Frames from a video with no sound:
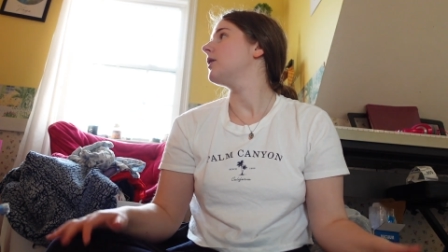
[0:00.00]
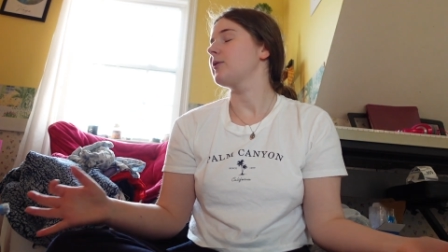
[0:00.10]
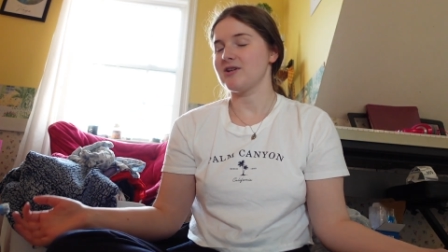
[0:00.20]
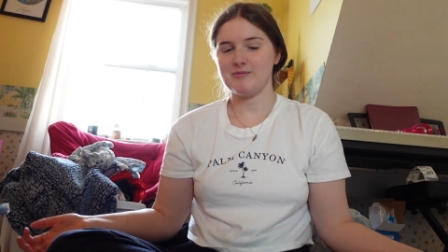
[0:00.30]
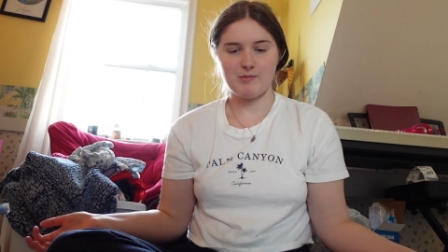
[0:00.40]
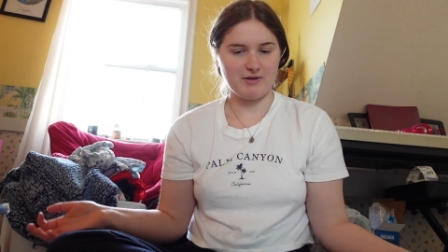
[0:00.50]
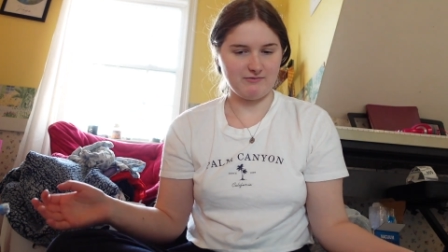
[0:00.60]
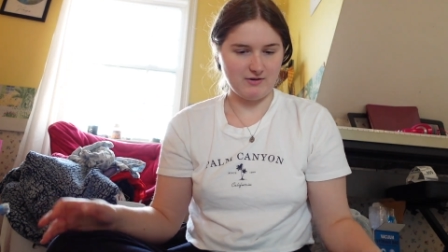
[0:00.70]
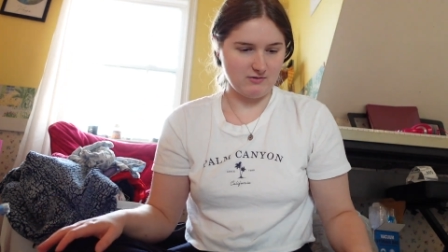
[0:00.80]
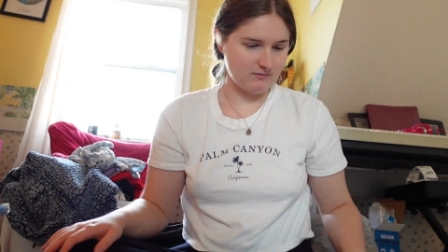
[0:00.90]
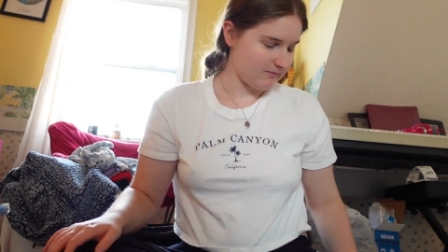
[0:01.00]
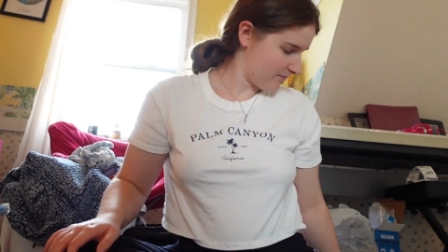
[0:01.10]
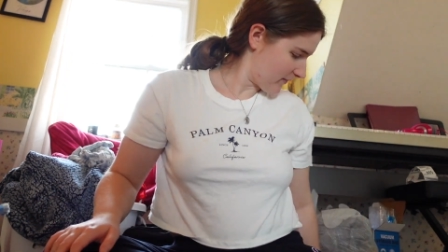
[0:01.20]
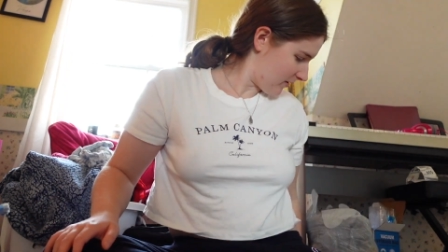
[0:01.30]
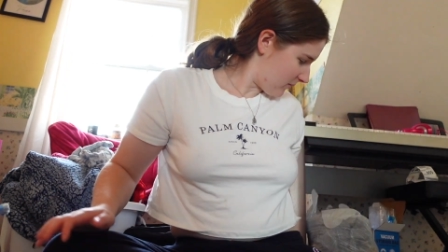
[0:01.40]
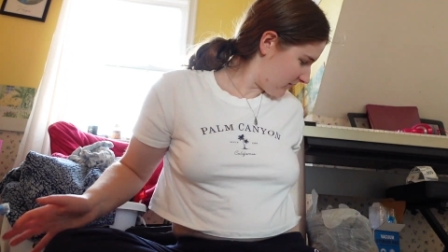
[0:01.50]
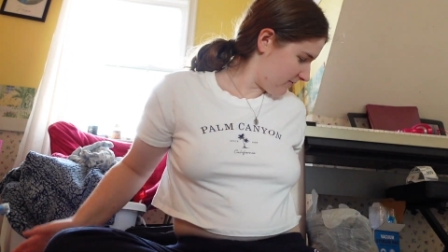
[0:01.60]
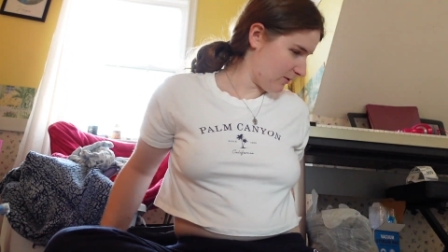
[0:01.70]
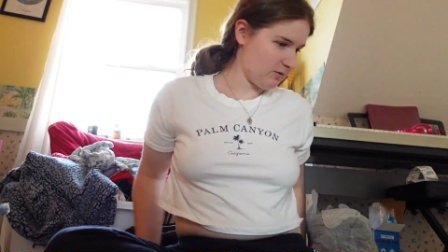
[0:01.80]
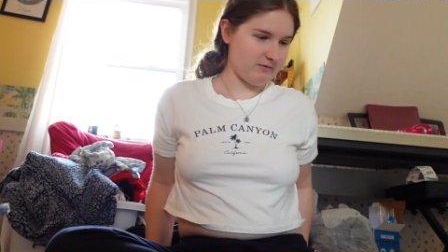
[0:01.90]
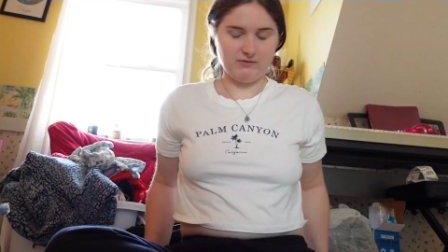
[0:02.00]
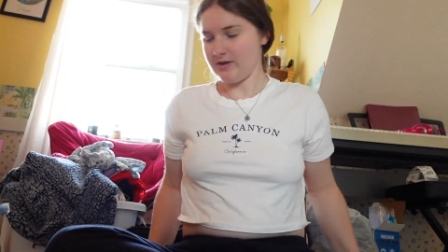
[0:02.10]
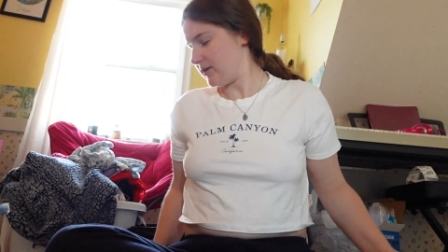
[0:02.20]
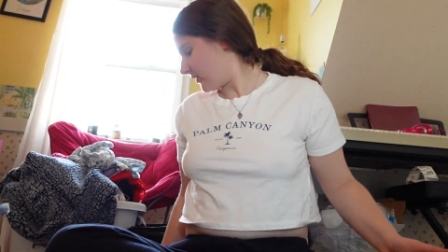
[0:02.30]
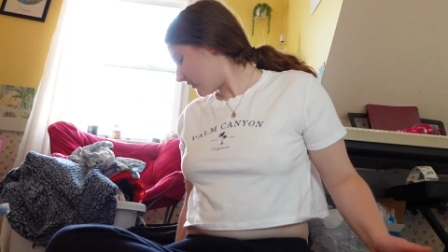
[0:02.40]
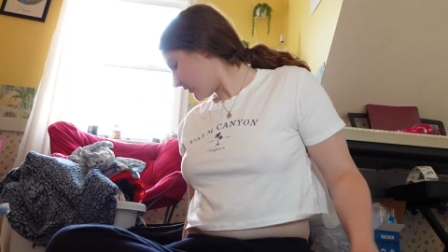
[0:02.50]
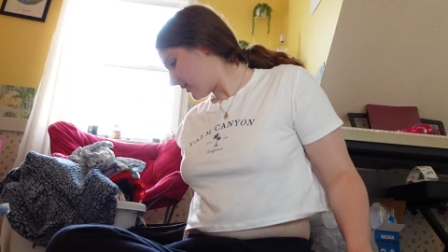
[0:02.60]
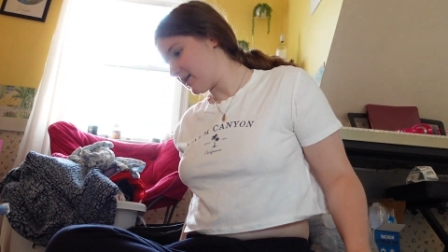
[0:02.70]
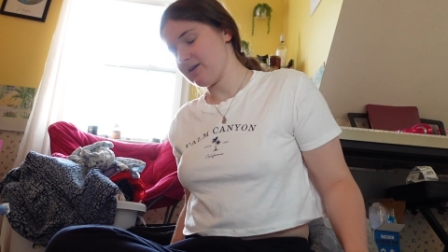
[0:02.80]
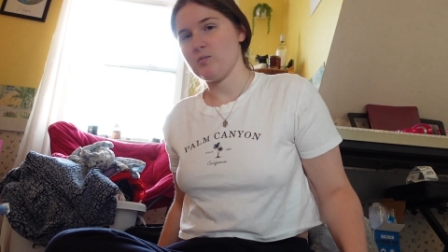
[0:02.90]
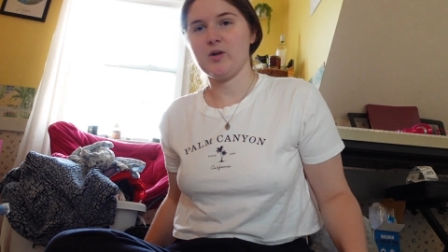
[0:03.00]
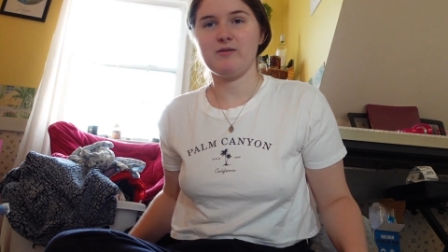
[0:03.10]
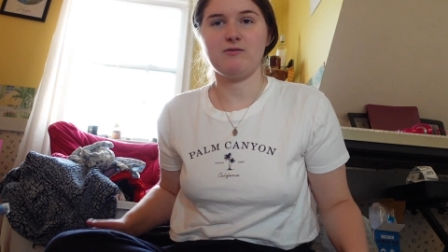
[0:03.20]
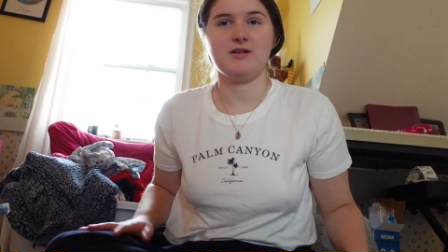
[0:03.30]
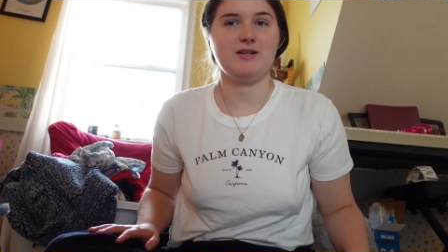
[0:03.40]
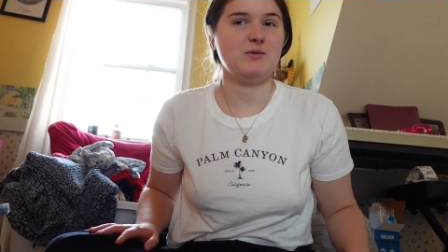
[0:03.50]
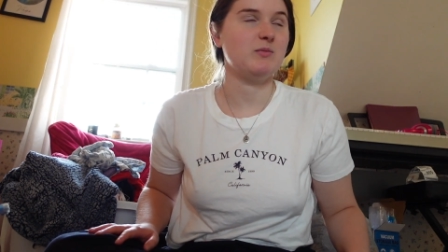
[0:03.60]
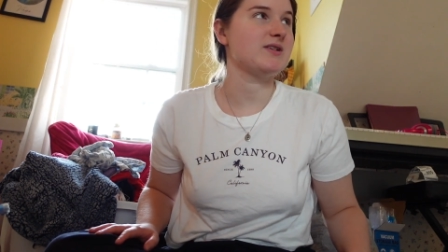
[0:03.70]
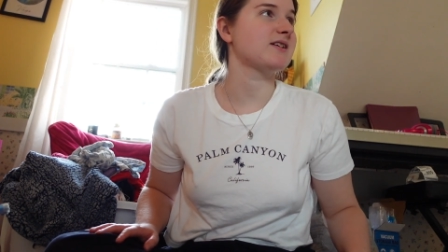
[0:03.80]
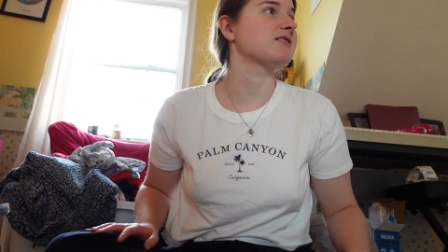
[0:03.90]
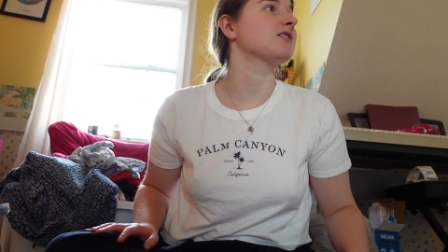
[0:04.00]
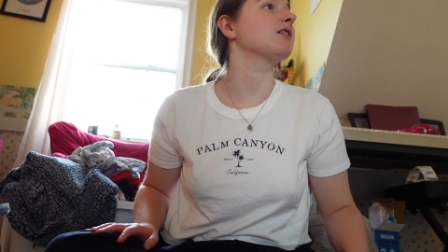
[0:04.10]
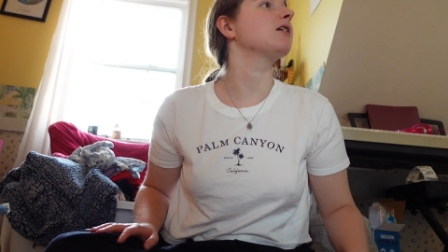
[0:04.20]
Where'd I put my phone? I want to phone a friend. And by a friend, I mean my sister.